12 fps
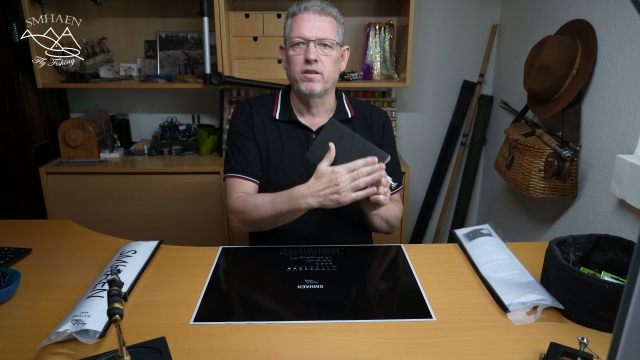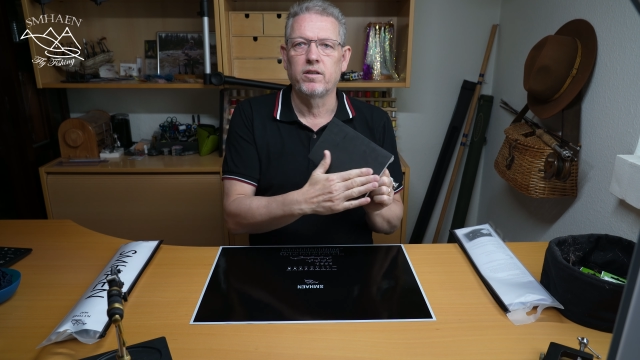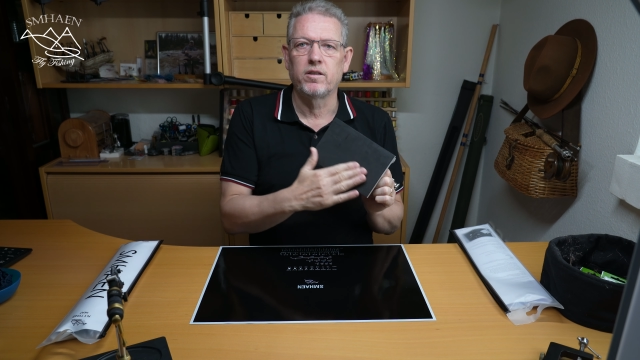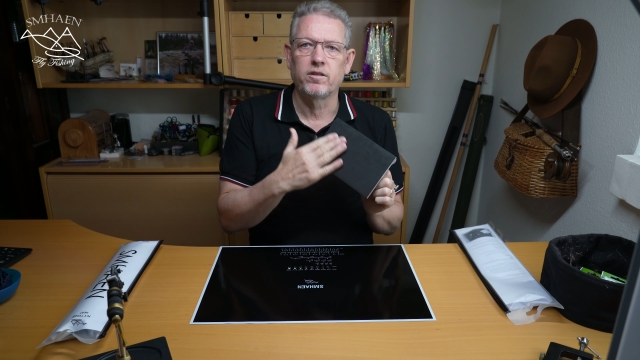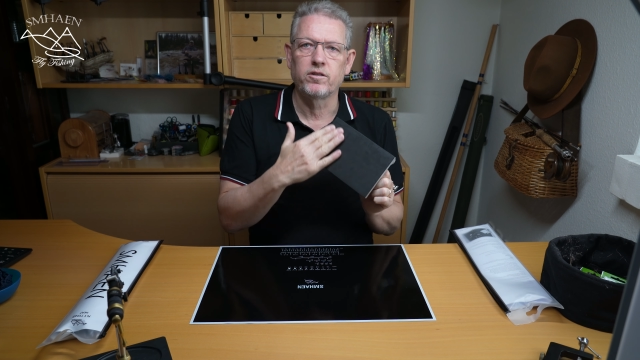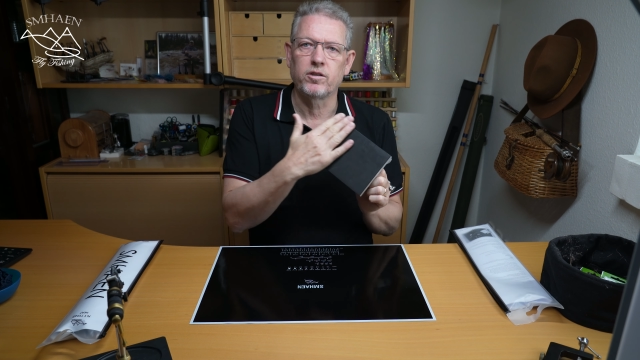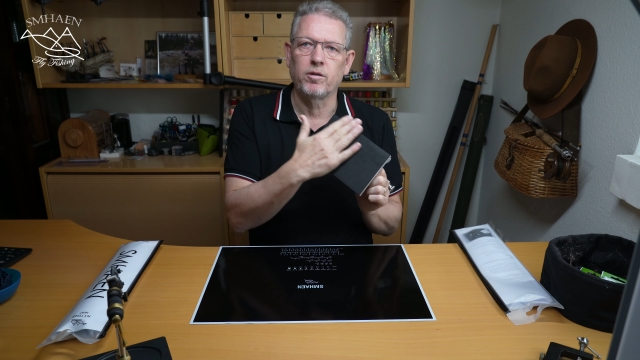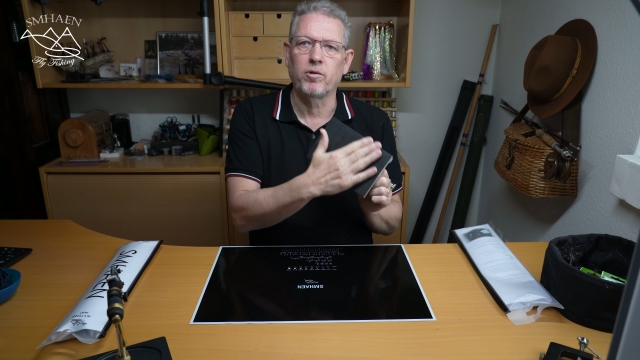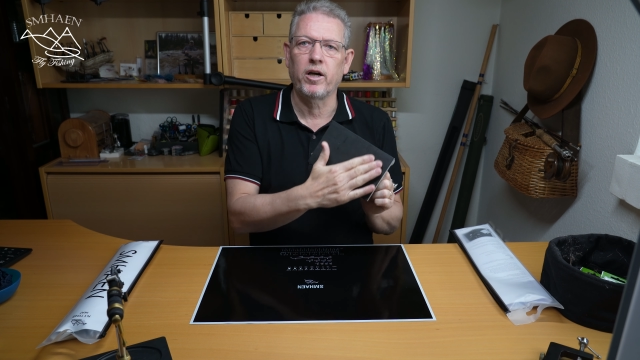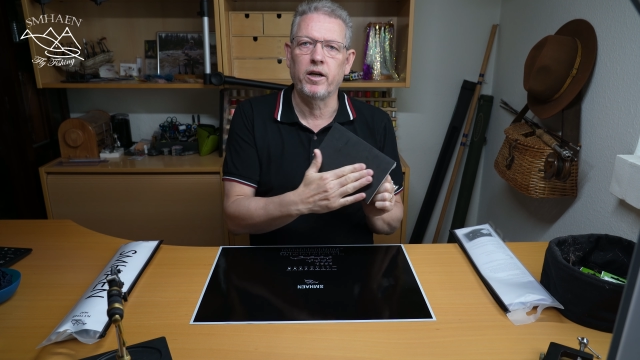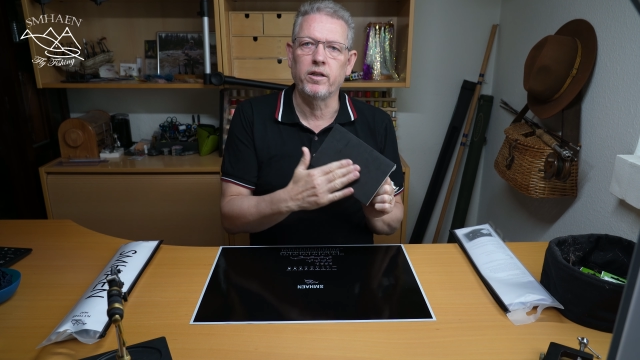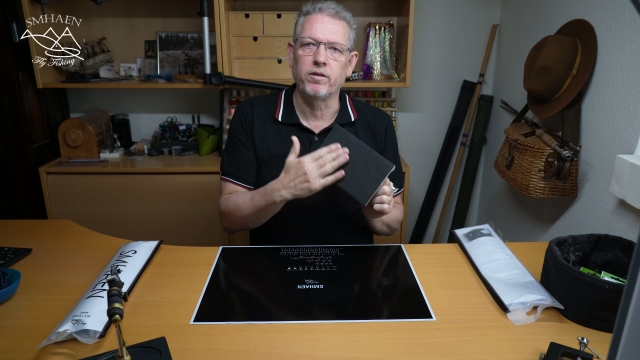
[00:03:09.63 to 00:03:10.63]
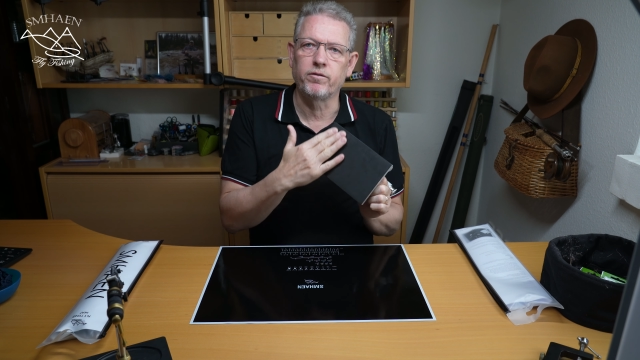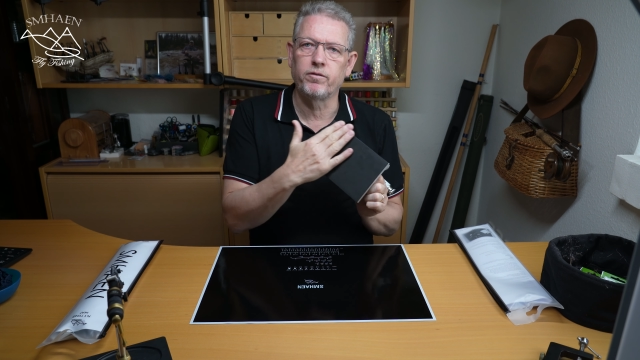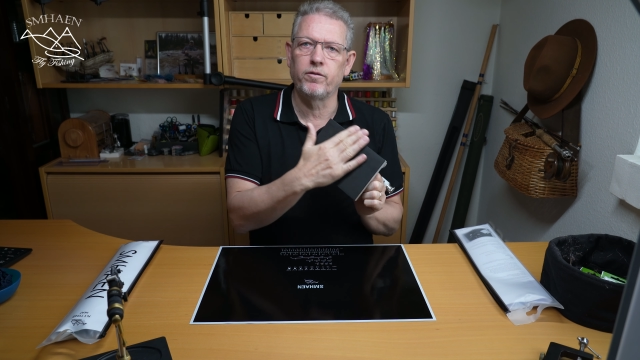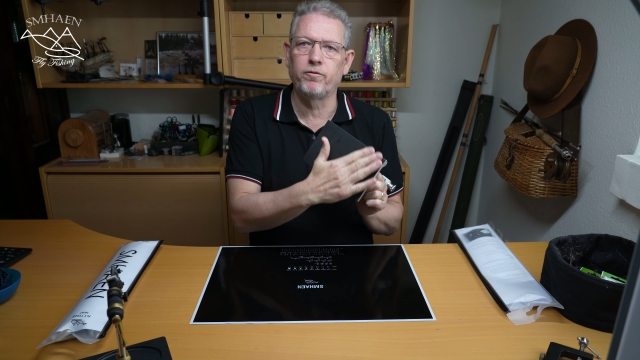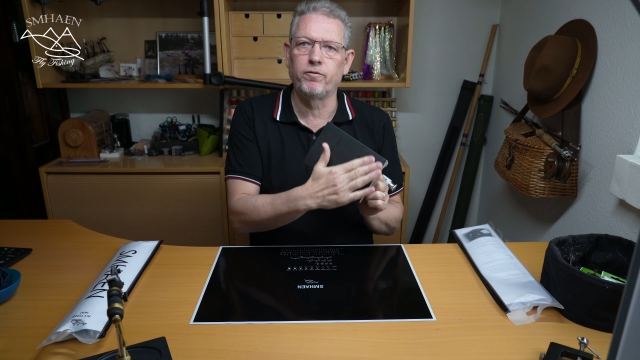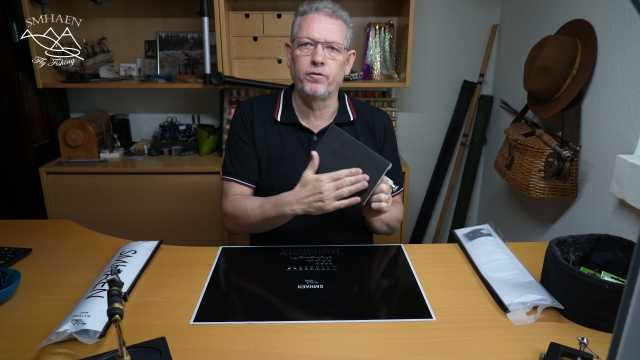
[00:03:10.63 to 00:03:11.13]
some kind of
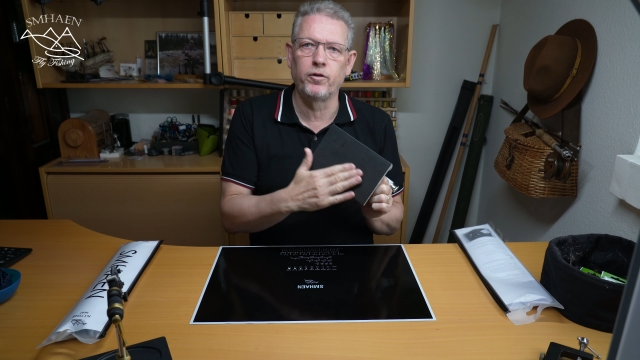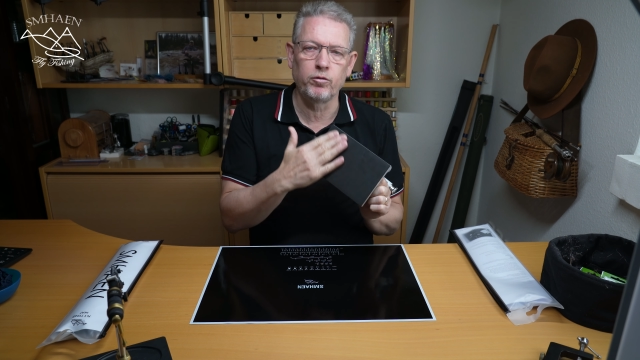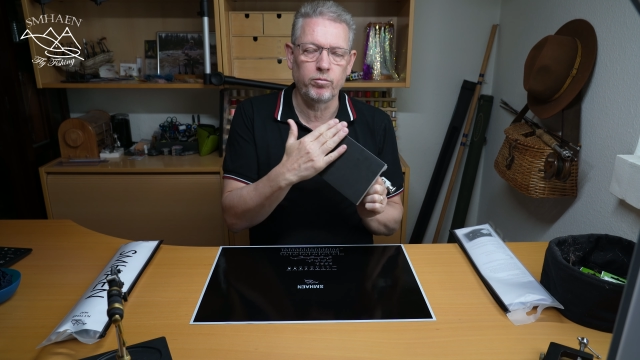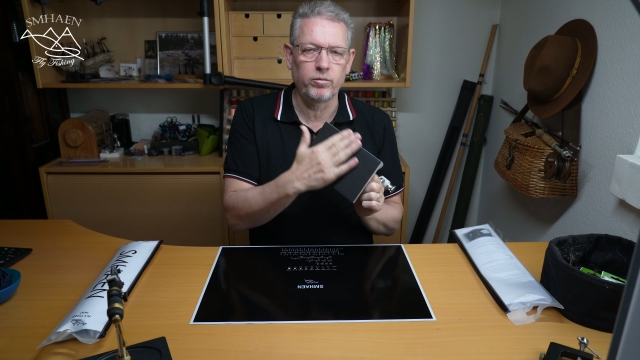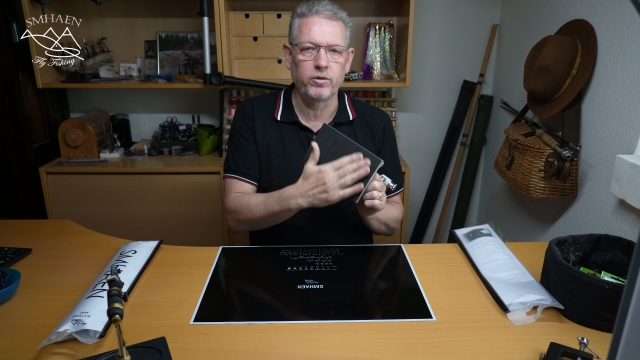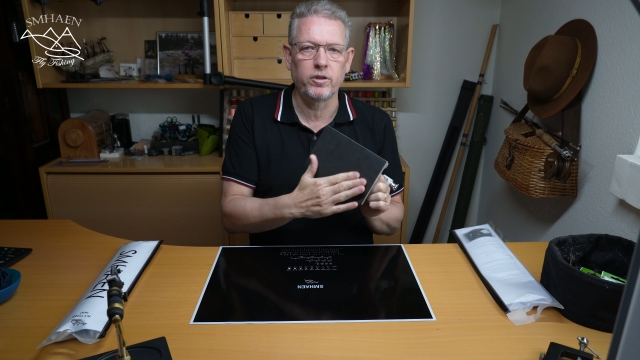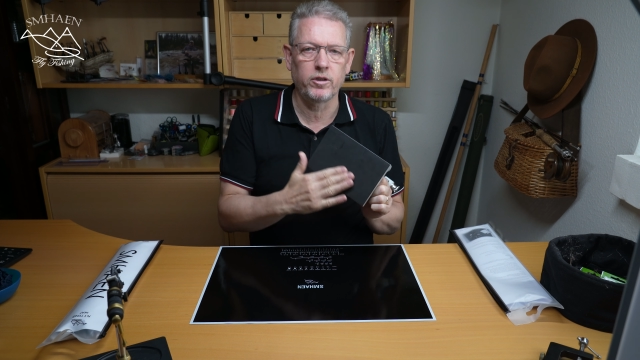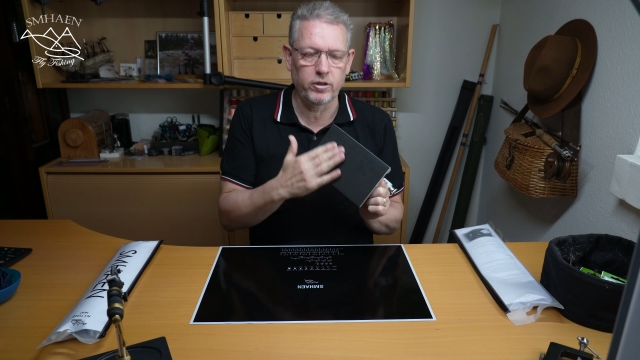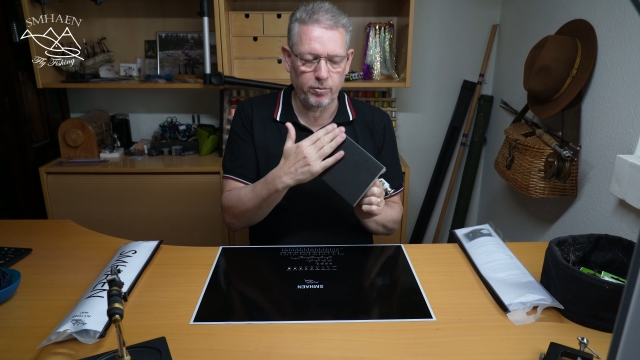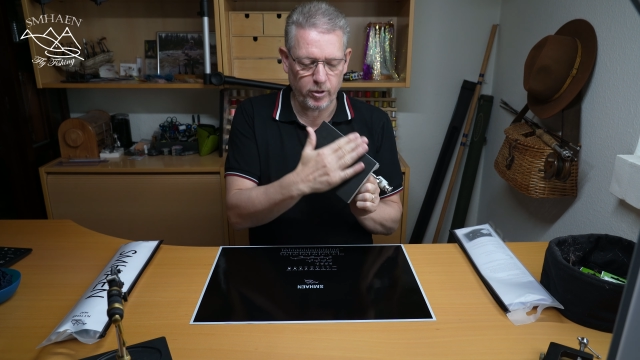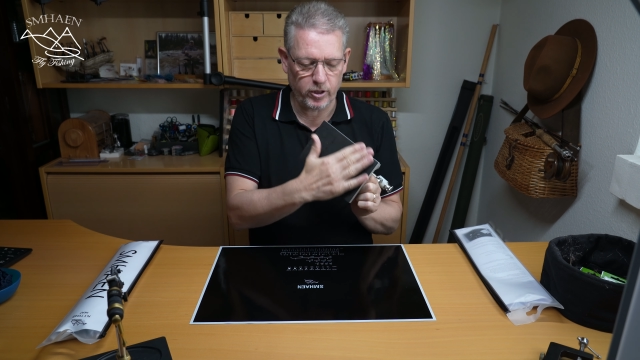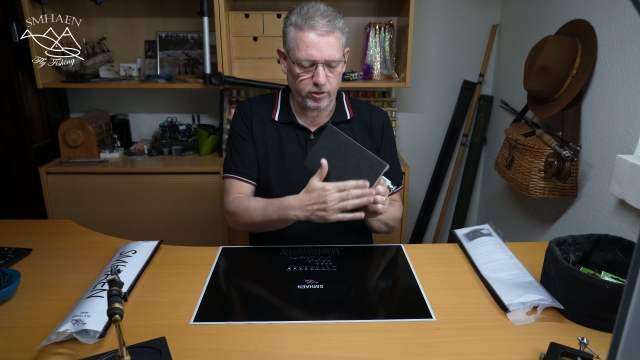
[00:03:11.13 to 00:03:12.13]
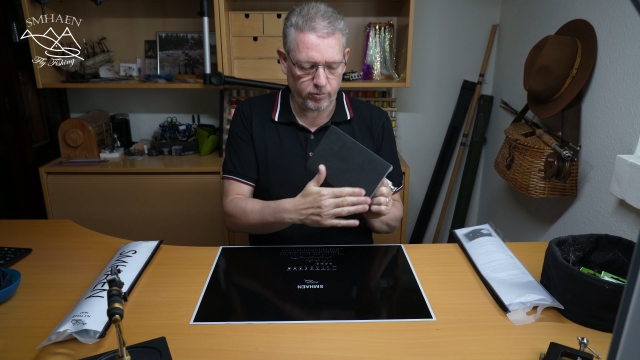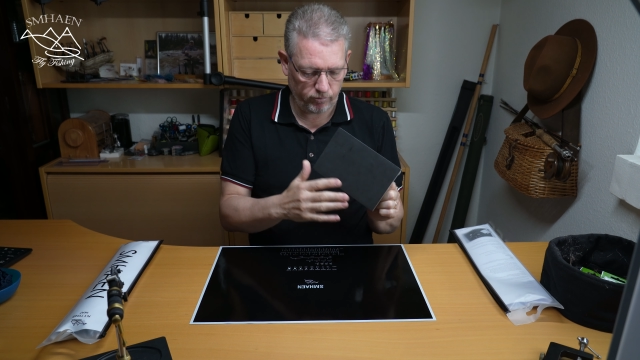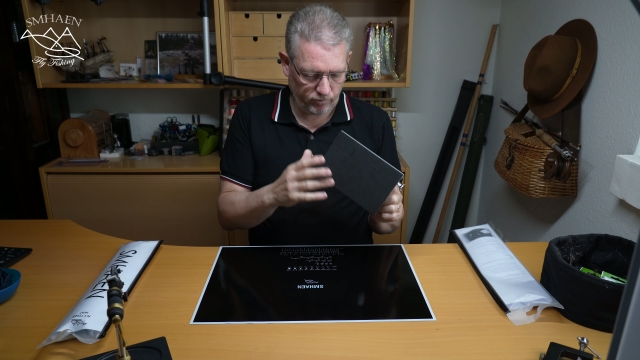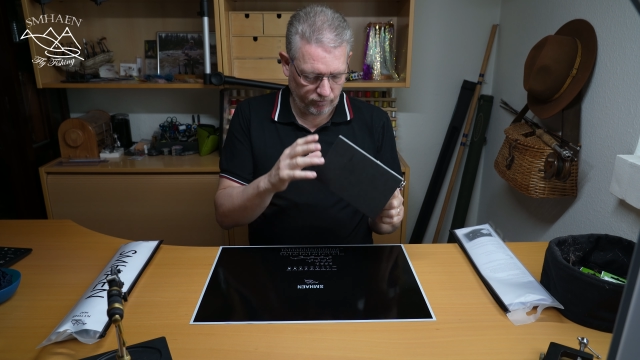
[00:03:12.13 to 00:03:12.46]
foam in the bottom,